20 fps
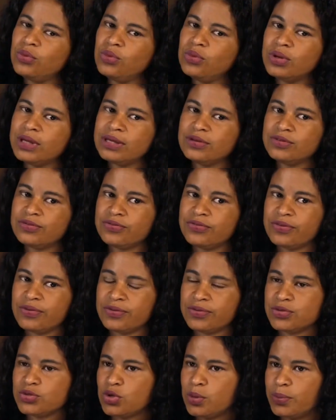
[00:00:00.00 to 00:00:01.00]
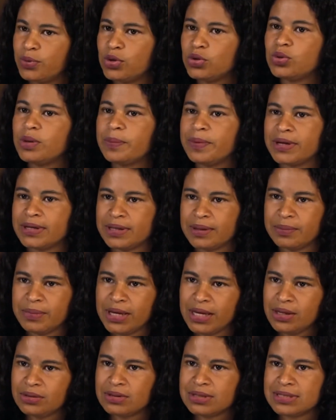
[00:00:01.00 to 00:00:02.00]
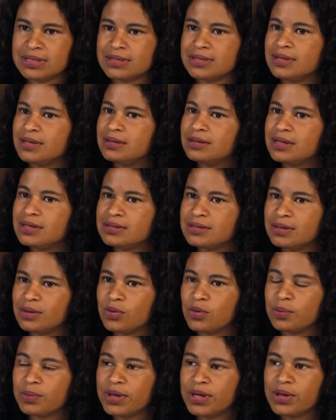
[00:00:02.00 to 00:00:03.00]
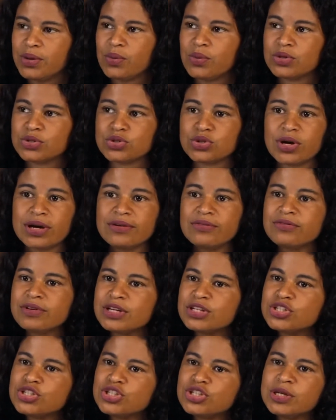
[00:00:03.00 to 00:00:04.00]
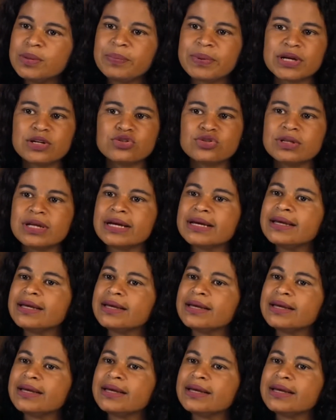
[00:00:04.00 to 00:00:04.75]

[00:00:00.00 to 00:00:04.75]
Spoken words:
O que sobrou do apartamento? I had over $10,000 left from the